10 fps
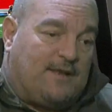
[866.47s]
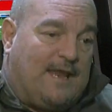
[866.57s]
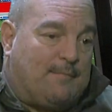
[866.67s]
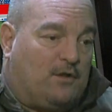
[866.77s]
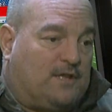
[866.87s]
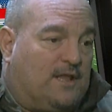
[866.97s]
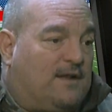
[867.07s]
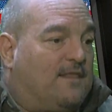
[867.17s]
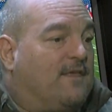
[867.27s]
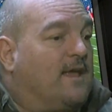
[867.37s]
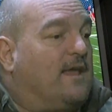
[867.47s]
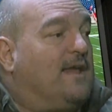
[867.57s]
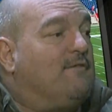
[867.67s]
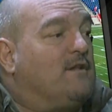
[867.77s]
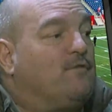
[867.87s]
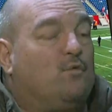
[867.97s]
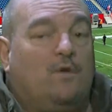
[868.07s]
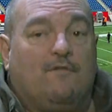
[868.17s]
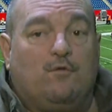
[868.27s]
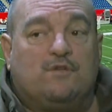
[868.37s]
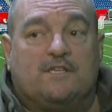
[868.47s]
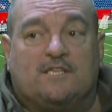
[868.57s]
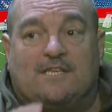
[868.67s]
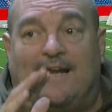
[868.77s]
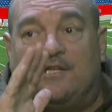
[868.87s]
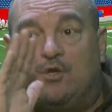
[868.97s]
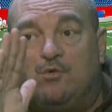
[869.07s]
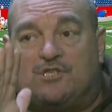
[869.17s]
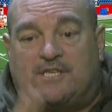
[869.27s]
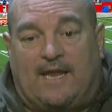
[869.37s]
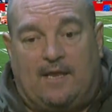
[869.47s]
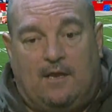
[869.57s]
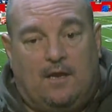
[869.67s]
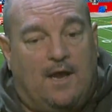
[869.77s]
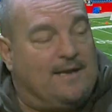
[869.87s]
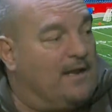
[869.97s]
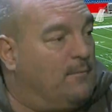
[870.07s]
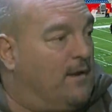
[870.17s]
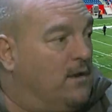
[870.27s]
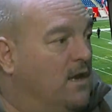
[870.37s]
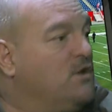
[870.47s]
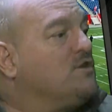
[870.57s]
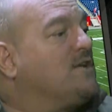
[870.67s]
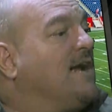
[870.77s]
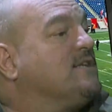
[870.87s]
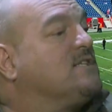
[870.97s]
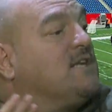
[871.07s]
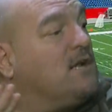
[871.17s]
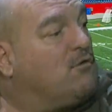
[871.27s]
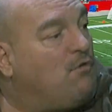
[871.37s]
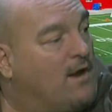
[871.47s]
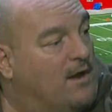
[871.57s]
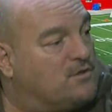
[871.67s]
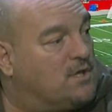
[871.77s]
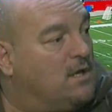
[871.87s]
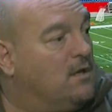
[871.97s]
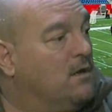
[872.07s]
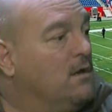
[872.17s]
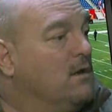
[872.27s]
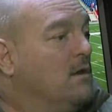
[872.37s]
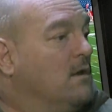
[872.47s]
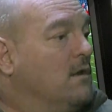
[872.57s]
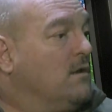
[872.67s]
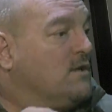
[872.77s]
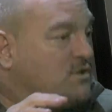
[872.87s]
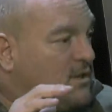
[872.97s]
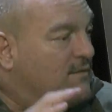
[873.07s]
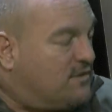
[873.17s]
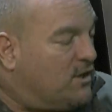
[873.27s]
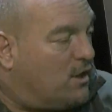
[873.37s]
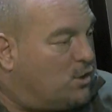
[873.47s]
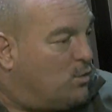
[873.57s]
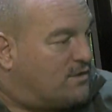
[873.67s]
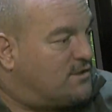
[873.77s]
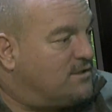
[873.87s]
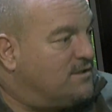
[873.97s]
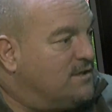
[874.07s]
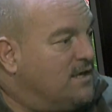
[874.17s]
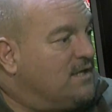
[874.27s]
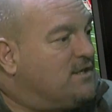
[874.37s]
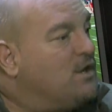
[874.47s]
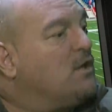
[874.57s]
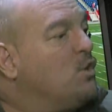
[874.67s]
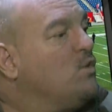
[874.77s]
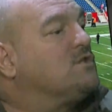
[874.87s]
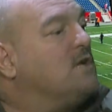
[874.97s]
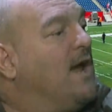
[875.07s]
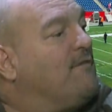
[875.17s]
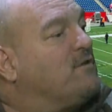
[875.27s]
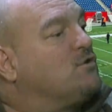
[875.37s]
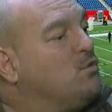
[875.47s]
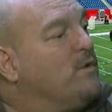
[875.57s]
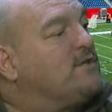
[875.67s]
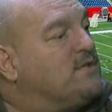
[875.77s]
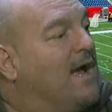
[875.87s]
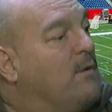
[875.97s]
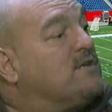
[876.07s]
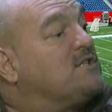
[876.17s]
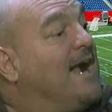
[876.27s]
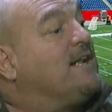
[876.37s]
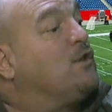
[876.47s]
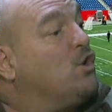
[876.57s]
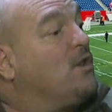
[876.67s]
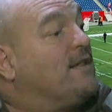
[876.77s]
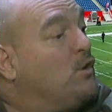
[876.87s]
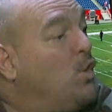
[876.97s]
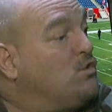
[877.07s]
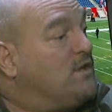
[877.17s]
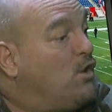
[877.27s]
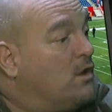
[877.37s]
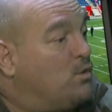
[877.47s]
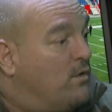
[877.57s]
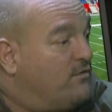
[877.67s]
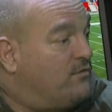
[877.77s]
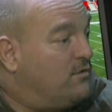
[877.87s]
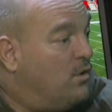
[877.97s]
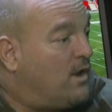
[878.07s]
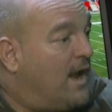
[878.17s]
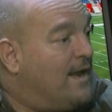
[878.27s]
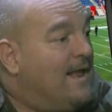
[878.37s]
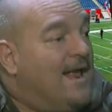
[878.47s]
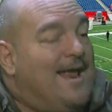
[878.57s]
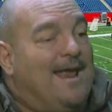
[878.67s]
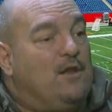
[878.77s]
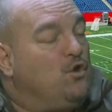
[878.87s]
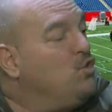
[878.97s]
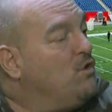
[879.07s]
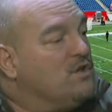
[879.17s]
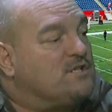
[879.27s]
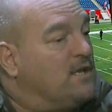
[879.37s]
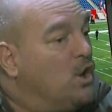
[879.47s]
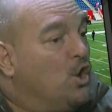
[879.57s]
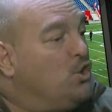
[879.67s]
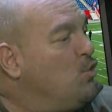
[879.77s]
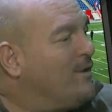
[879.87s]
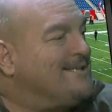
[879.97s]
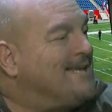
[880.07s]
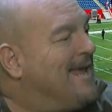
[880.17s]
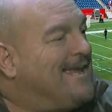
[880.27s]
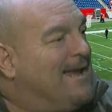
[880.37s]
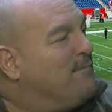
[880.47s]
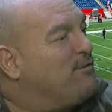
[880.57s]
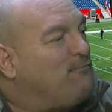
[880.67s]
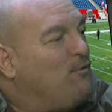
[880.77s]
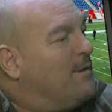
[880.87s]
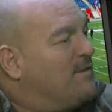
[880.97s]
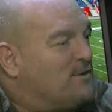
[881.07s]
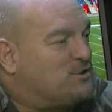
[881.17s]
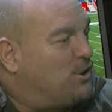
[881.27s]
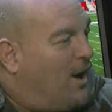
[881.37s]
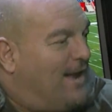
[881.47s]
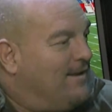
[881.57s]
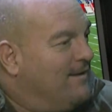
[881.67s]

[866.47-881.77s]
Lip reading: name out there that I think even if you decided to sit an Edelman and you decided to sit a Gronkowski, you still have Deion Lewis. Deion Lewis, after 2 weeks now, is starting to look like the old Deion Lewis, okay? And listen, you could take him and throw him in the slot,